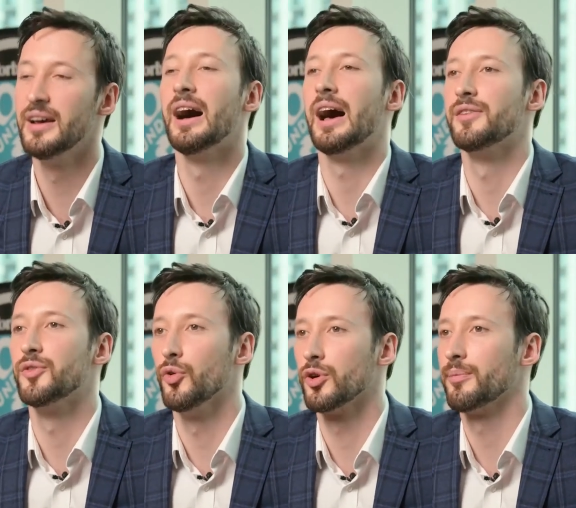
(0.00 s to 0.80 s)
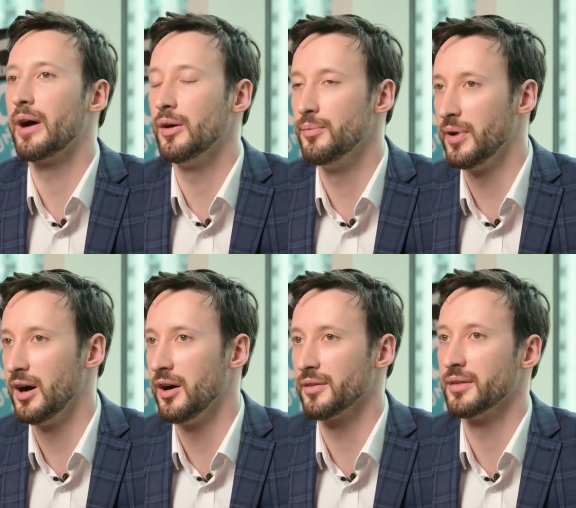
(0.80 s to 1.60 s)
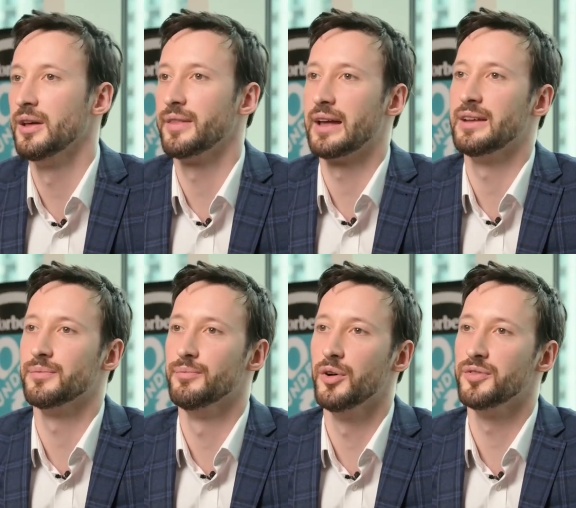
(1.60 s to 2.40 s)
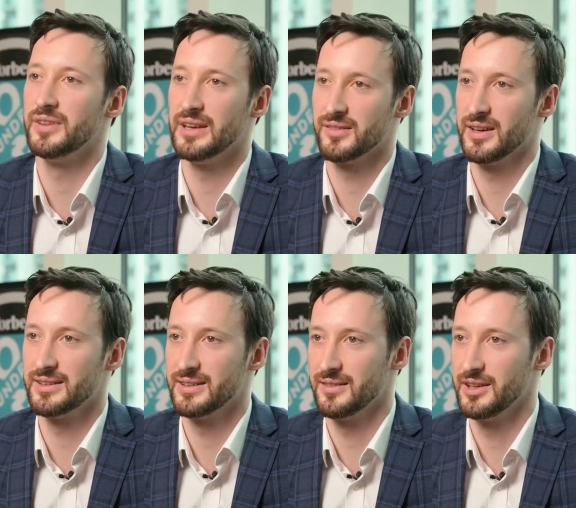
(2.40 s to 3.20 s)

and talk about a path that is most exciting to